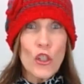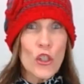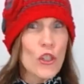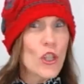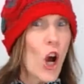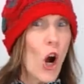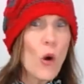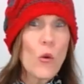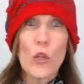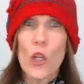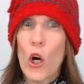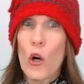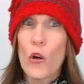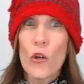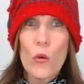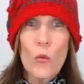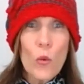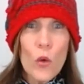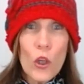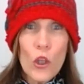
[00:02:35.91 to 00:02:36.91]
don't go
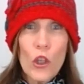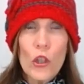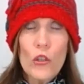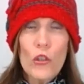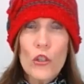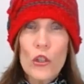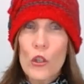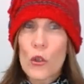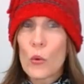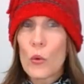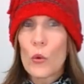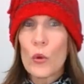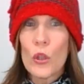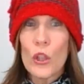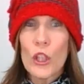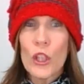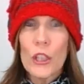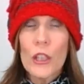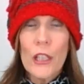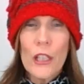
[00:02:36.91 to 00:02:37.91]
to work or
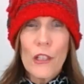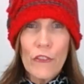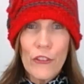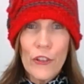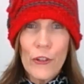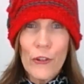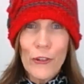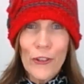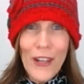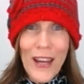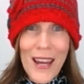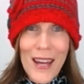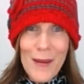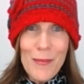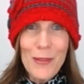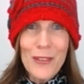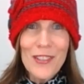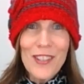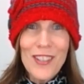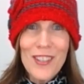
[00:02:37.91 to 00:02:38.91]
school if you're
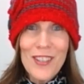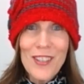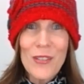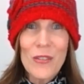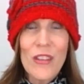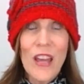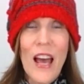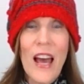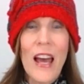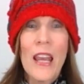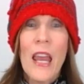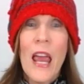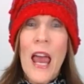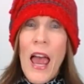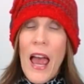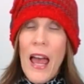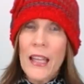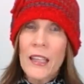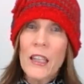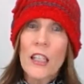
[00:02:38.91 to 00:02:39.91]
able to do that,
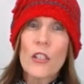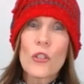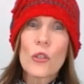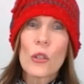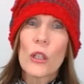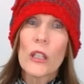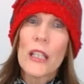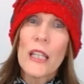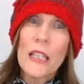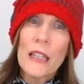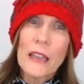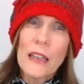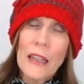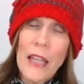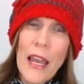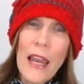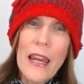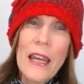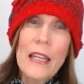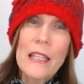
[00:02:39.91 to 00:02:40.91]
and literally
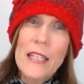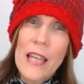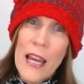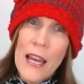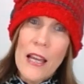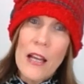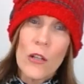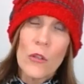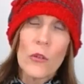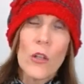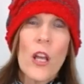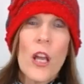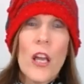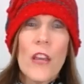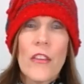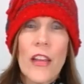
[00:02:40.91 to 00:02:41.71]
lay down.